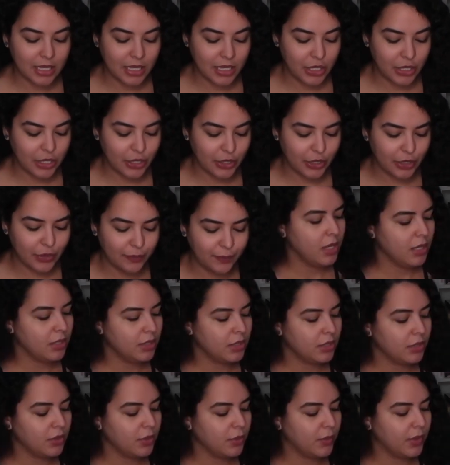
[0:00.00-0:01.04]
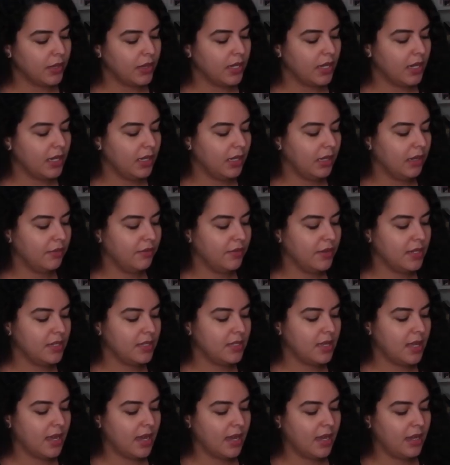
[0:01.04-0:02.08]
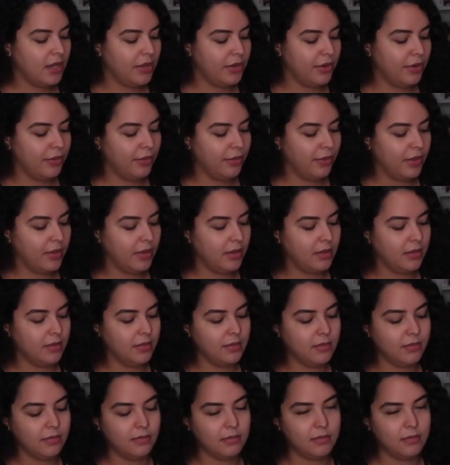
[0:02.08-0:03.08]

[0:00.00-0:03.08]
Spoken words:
here. So one thing I love is that, you know, the